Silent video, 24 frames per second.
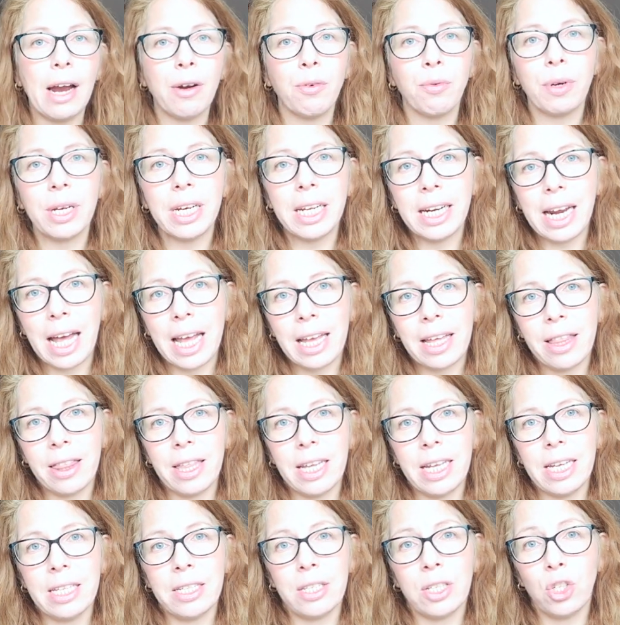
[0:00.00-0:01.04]
I really
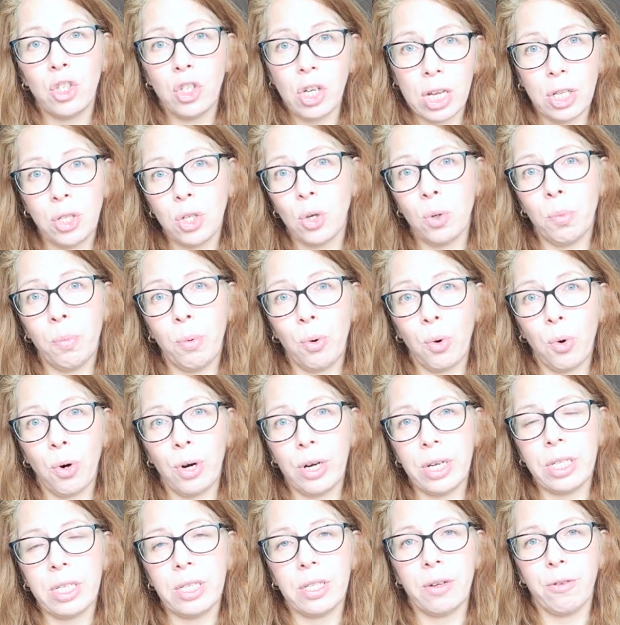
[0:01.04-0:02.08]
like these gesso
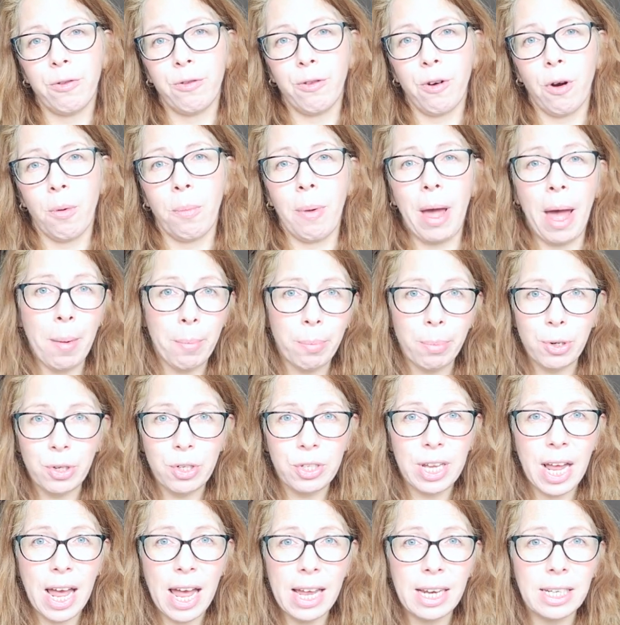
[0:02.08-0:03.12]
boards from
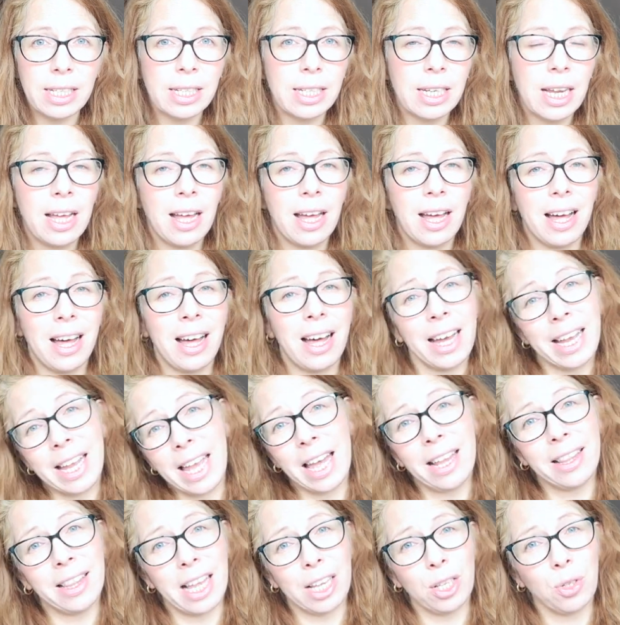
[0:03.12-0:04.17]
Ampersand. Uh,
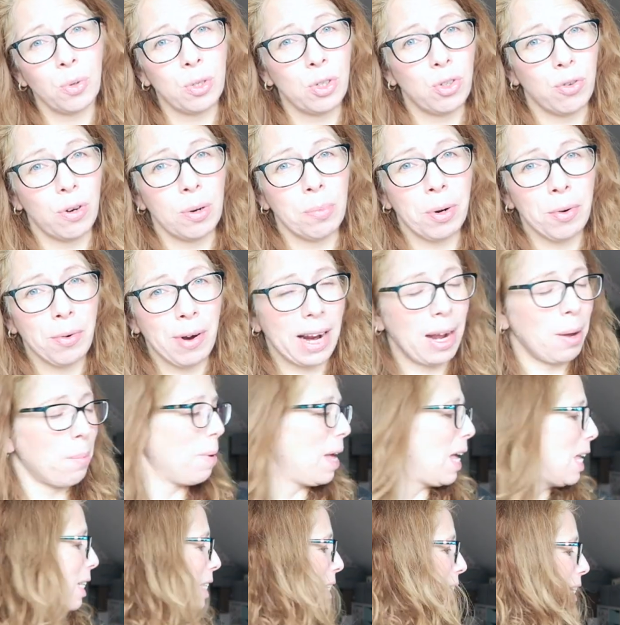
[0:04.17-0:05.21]
again, that's what Dreama
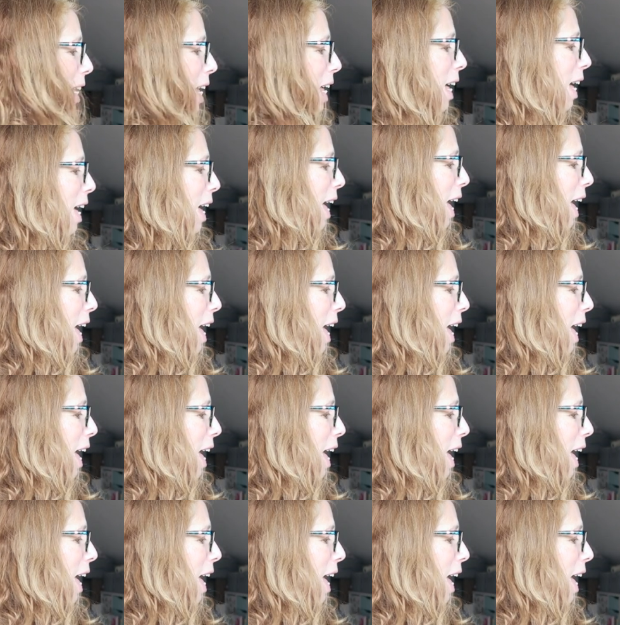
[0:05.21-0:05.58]
recommends.